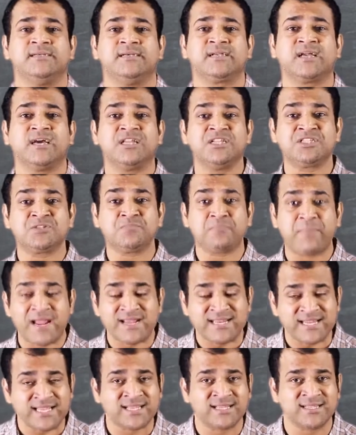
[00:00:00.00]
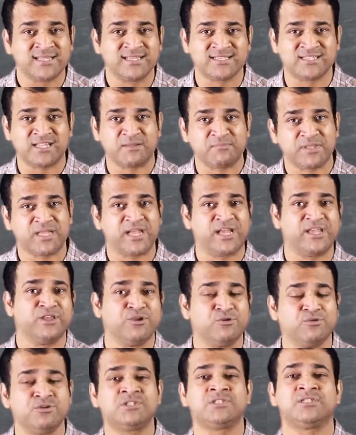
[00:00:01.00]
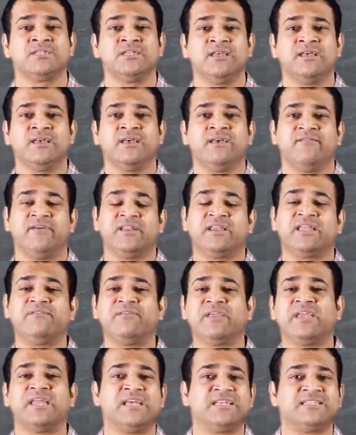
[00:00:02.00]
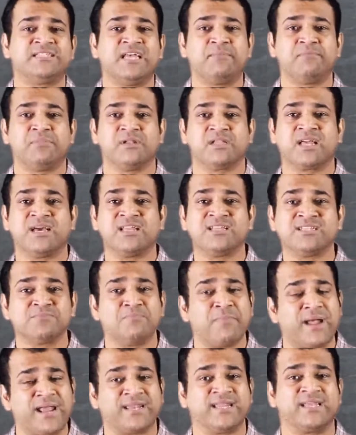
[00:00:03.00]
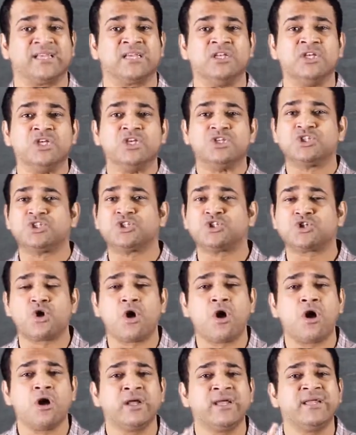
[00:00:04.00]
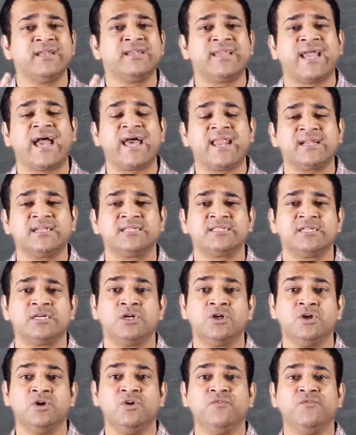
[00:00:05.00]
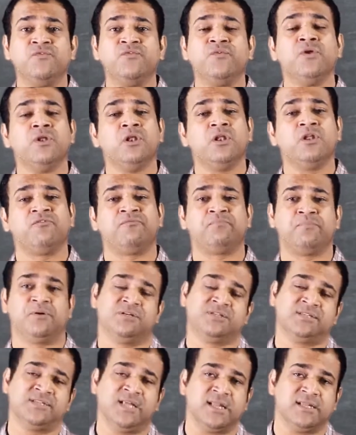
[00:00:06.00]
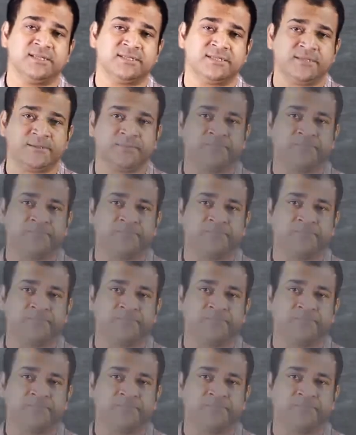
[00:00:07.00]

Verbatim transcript: Charismatic is something I used when giving an example. Charismatic, strong in character, full of personality.